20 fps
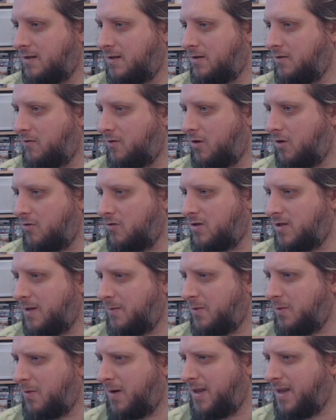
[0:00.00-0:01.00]
enough
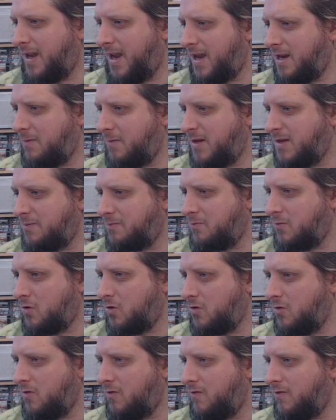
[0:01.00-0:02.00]
concept. The way the enemies
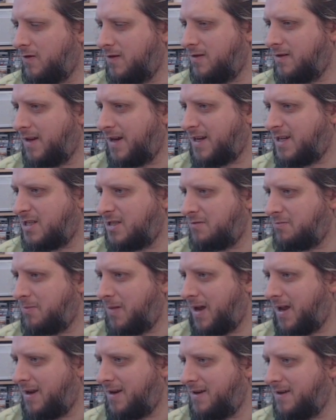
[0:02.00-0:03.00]
move and
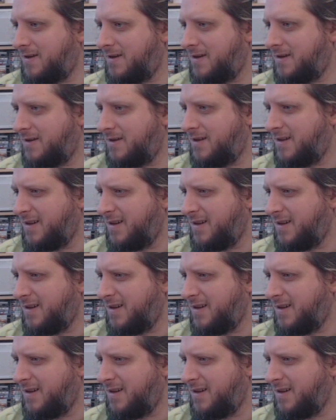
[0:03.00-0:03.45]
expand and